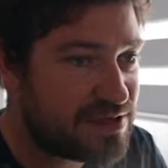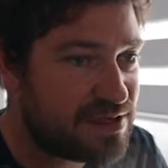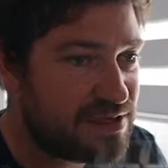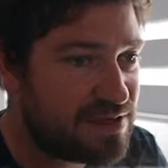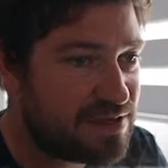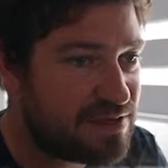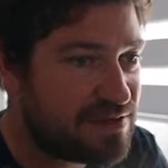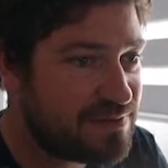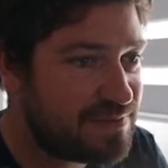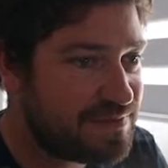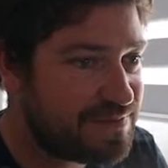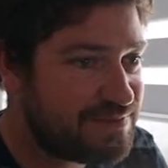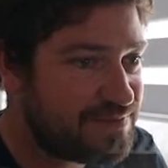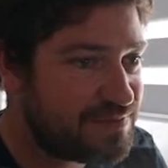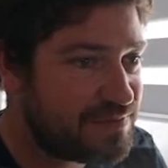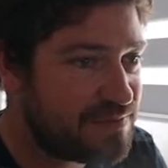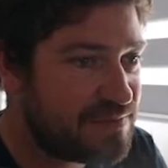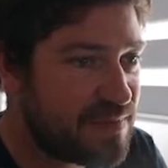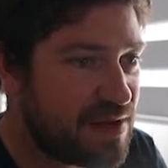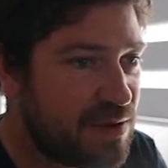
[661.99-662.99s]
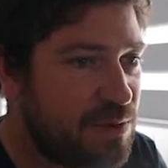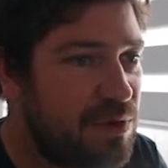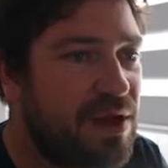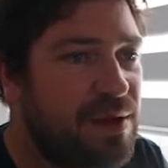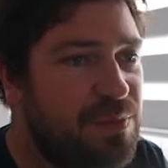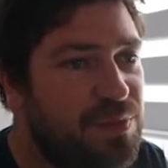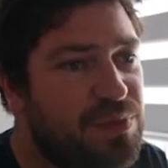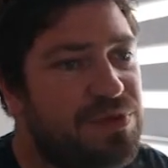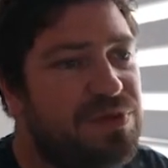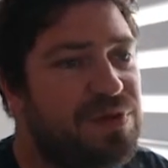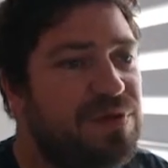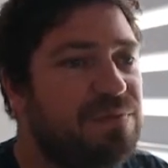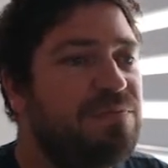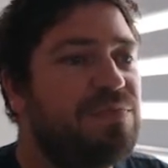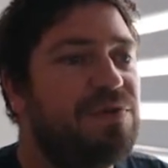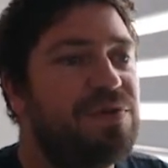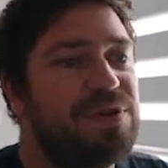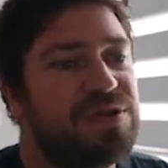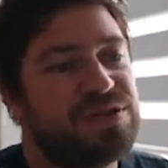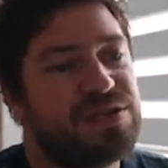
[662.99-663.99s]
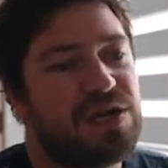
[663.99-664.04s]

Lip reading: it. Well, I put the bridge